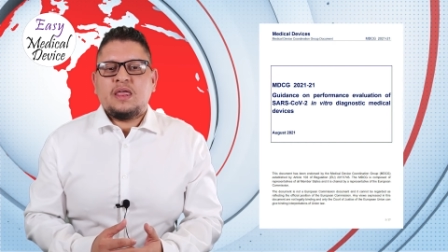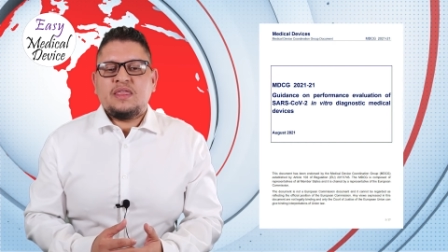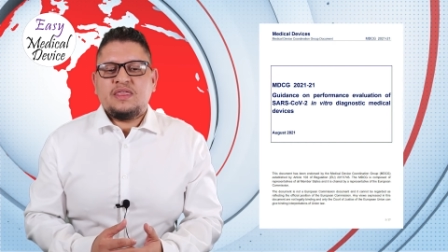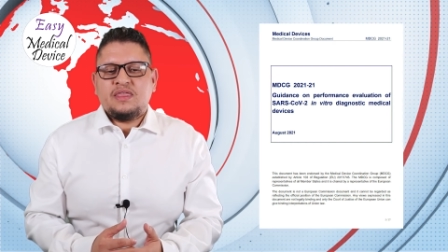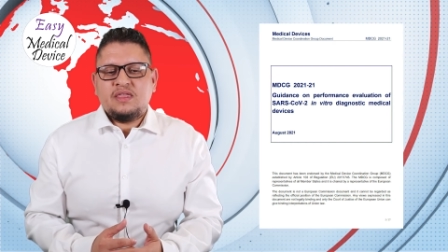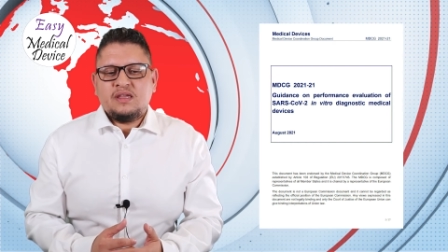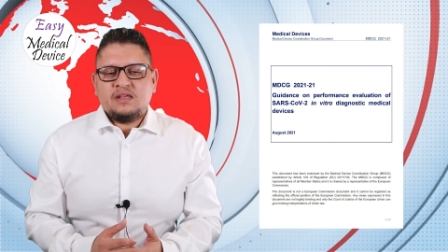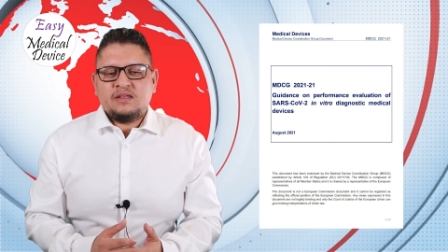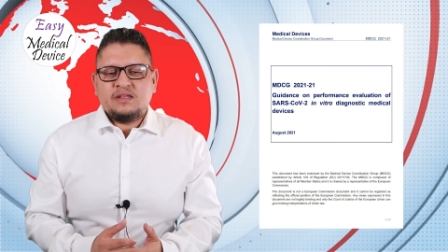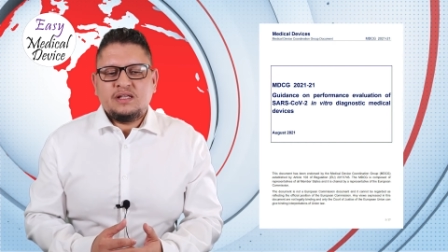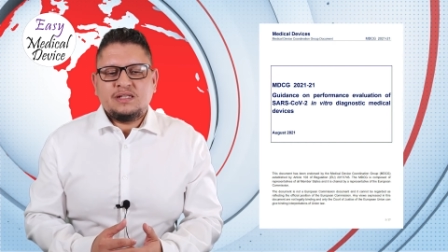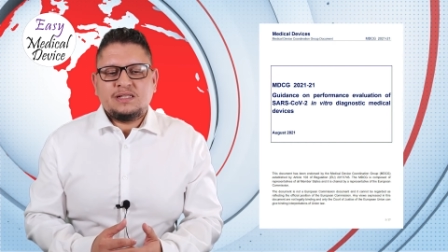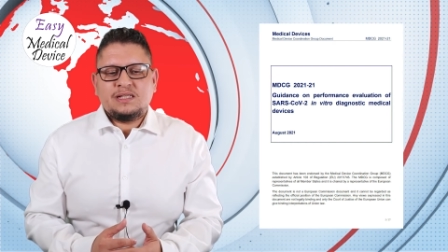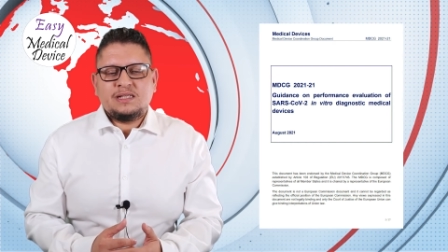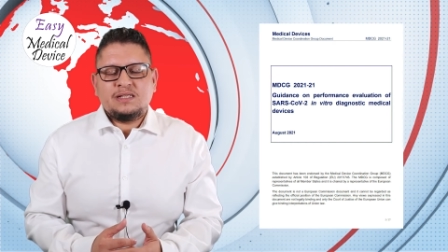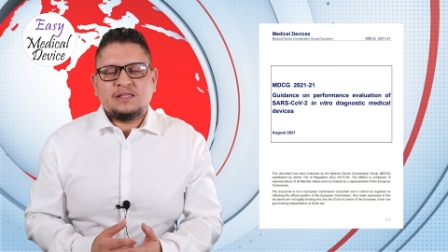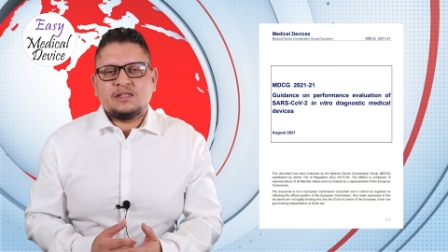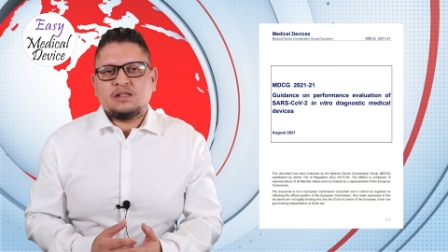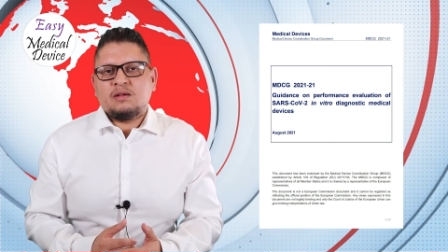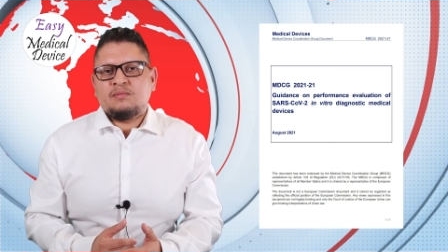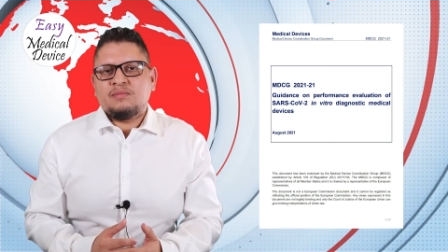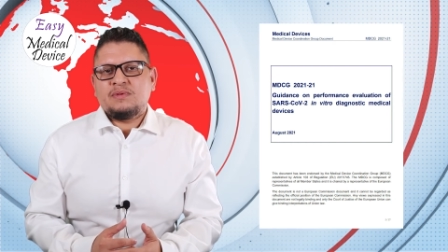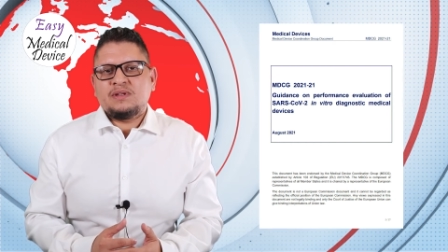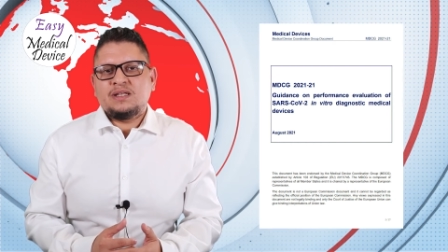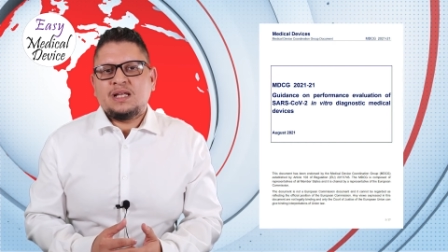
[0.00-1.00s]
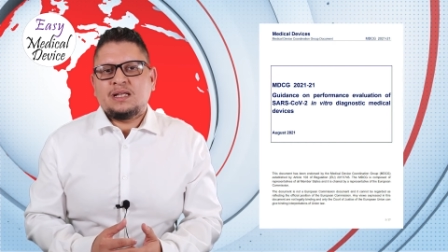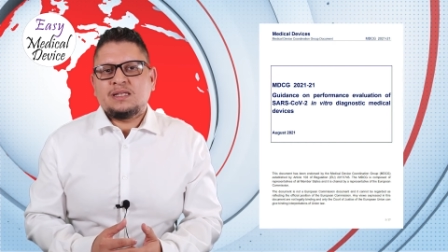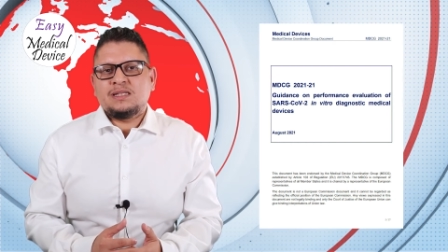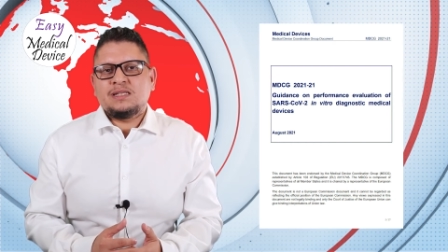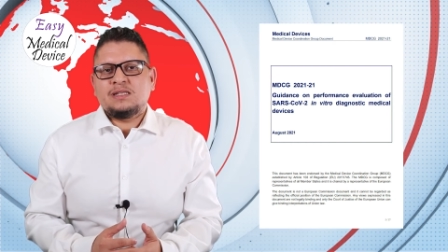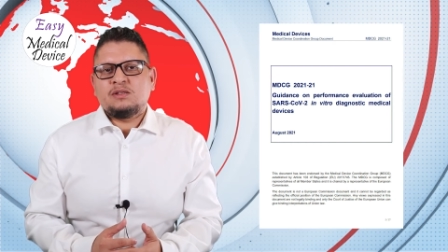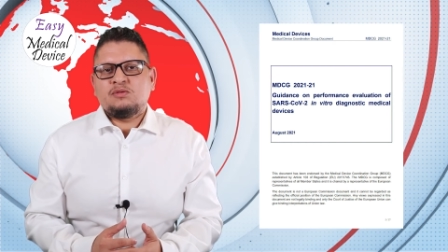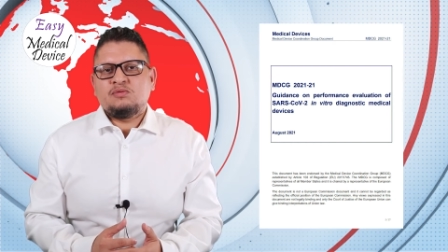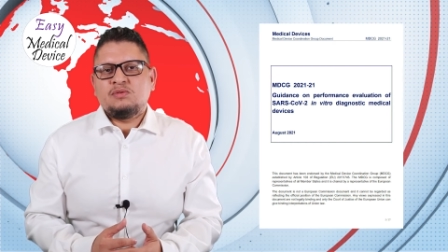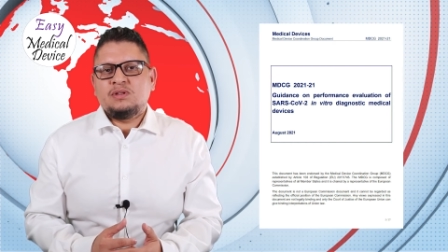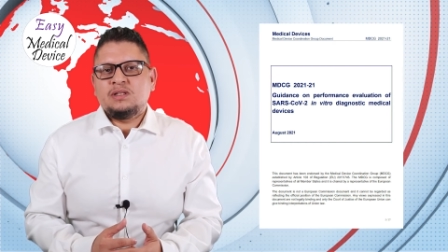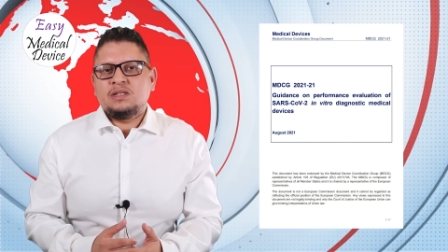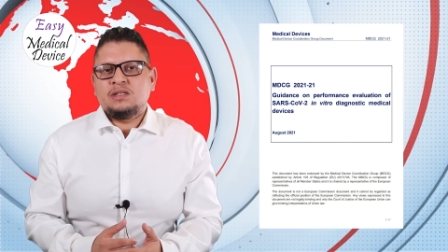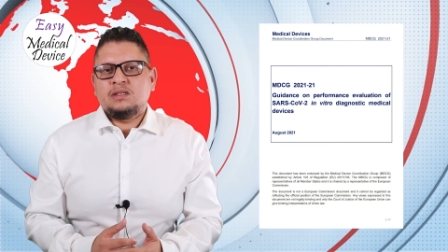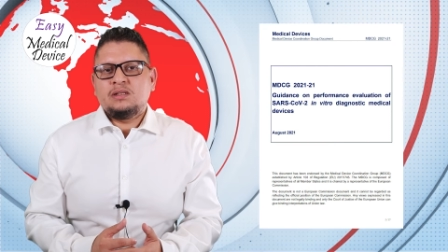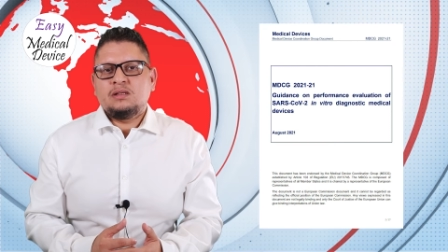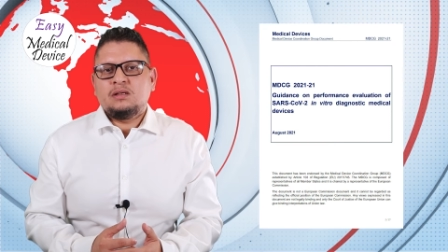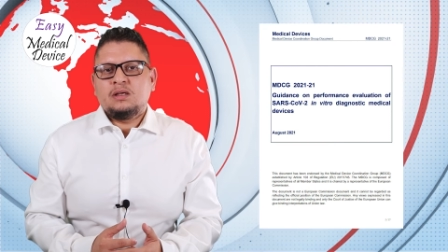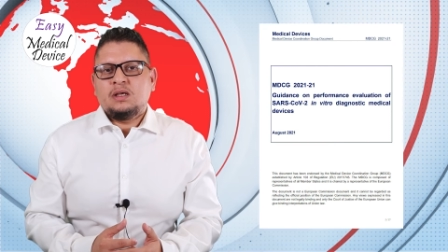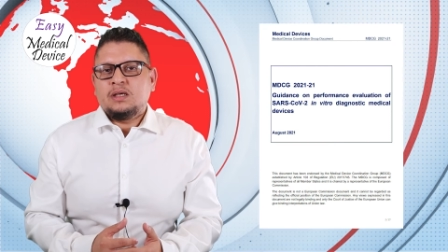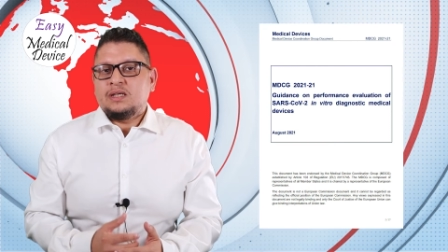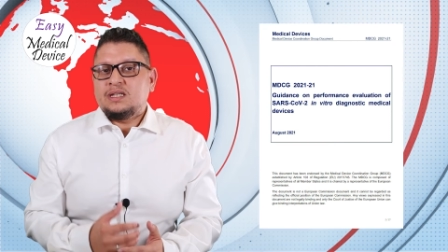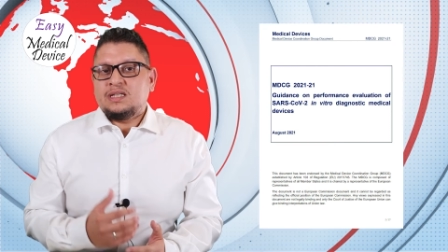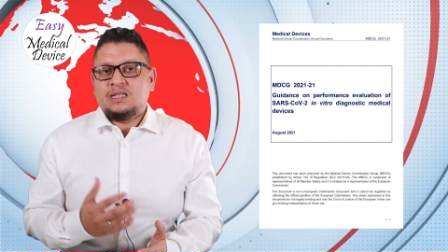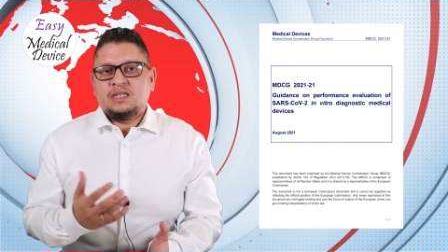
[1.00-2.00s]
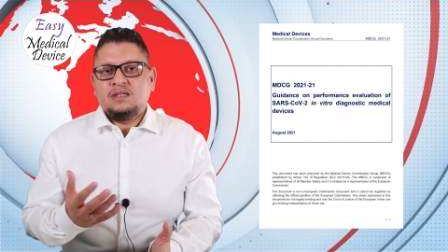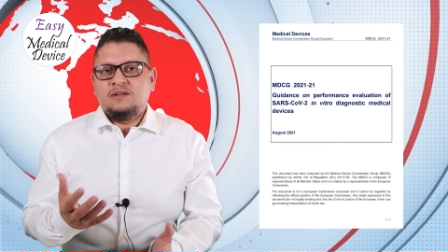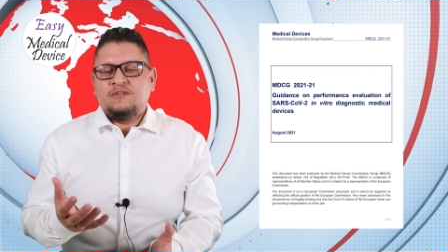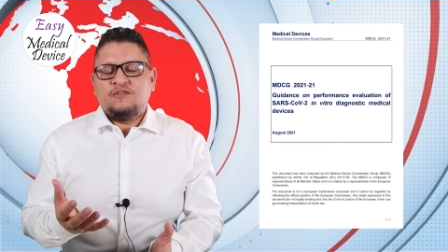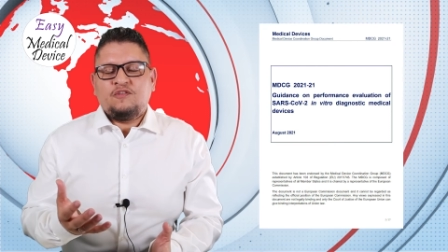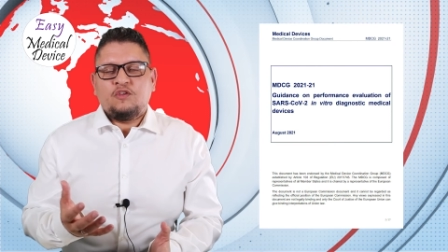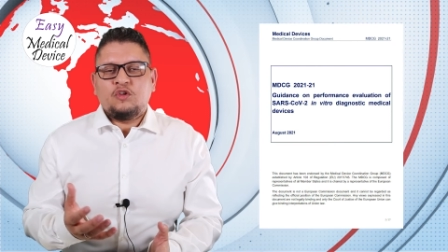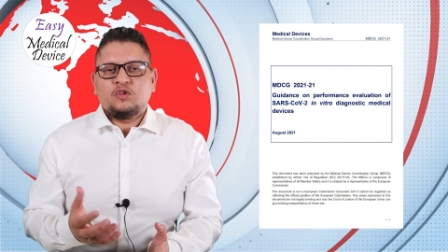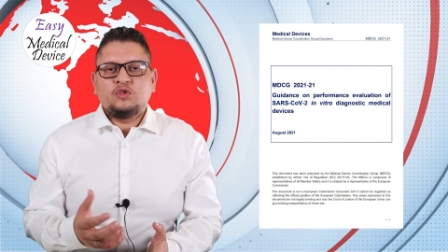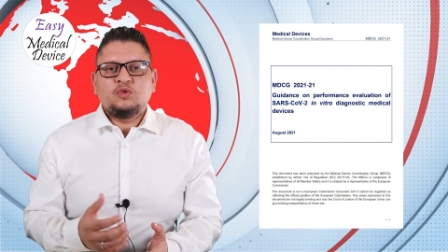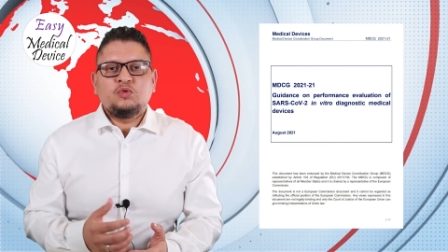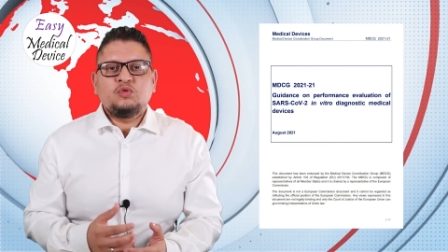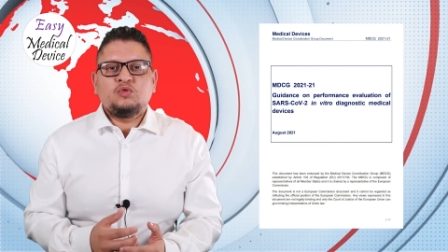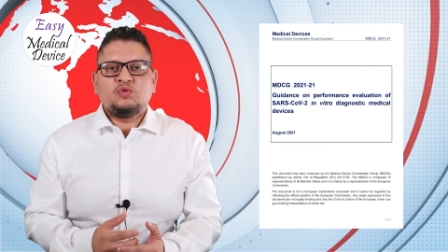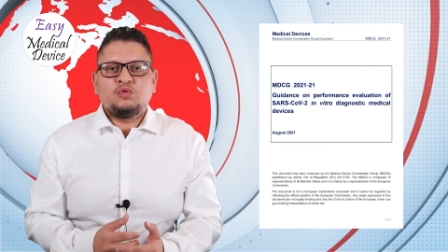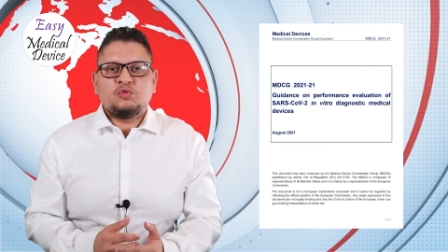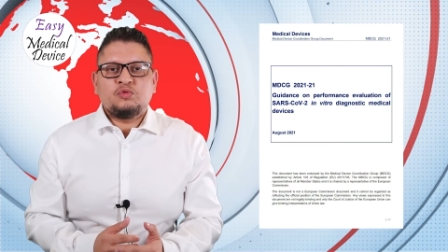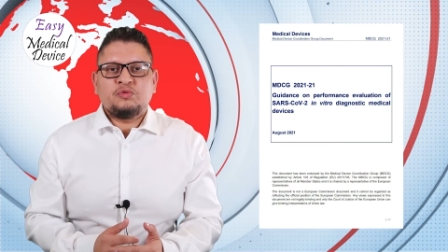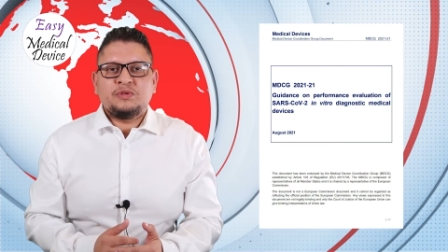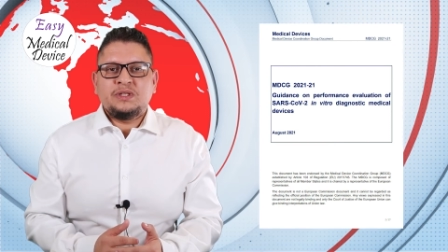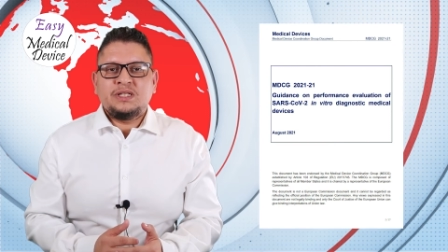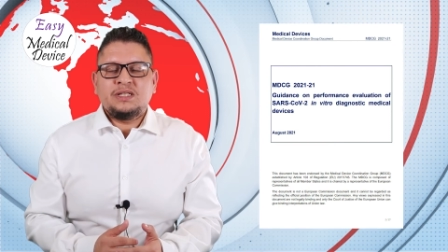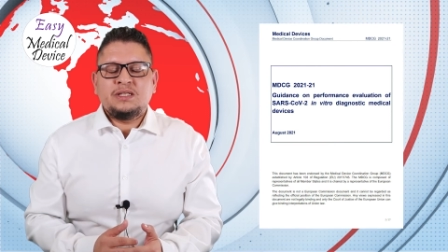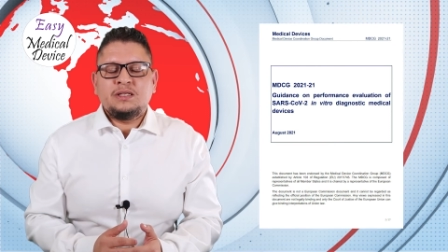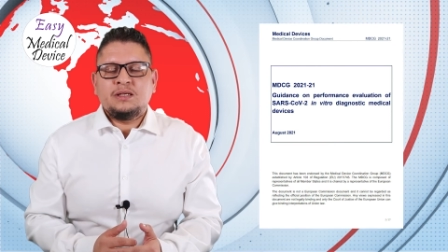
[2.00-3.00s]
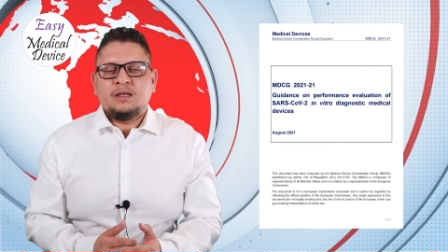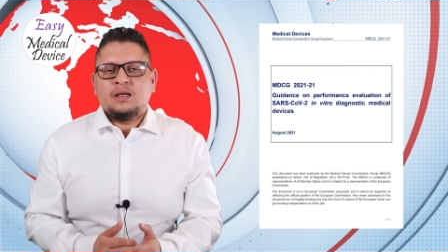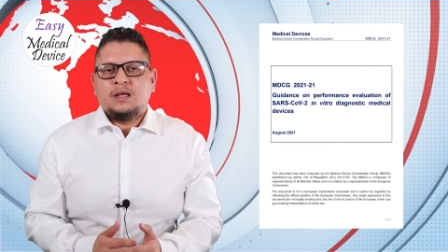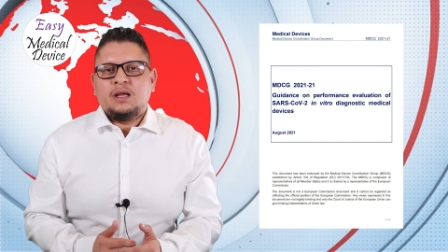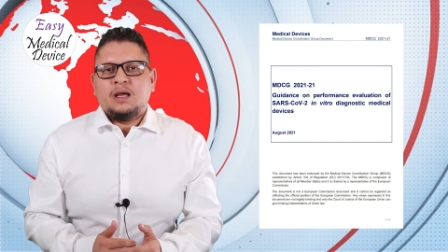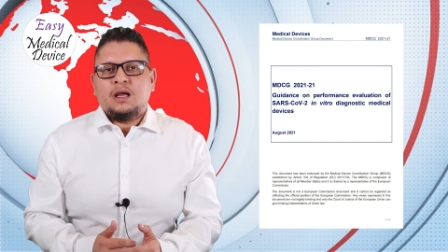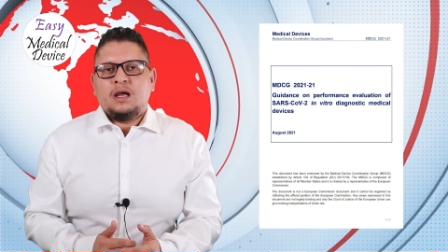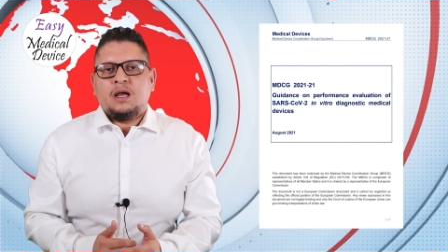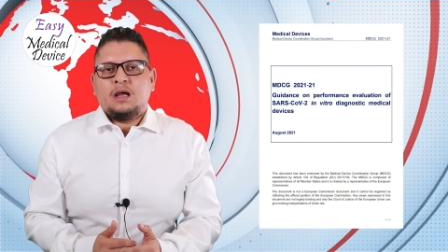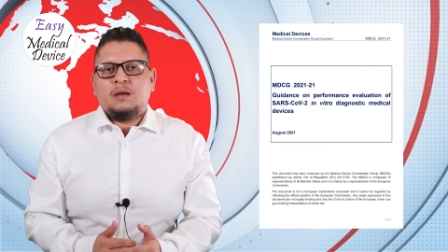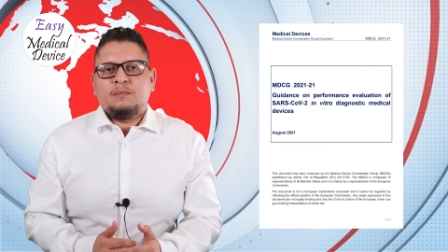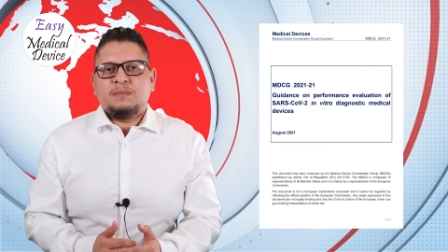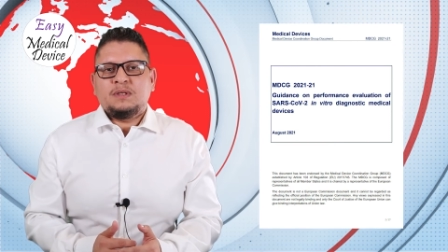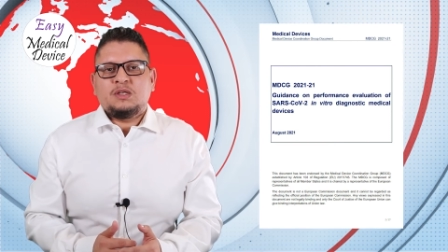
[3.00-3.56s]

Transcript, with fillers: I think this is something that is really key for you to read uh,